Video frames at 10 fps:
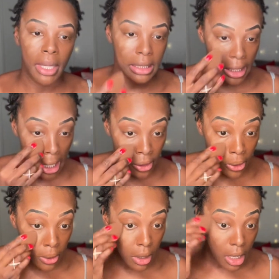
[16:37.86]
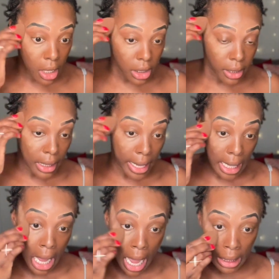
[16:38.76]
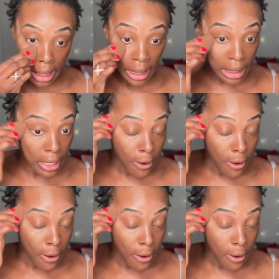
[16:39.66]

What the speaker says: together to like highlight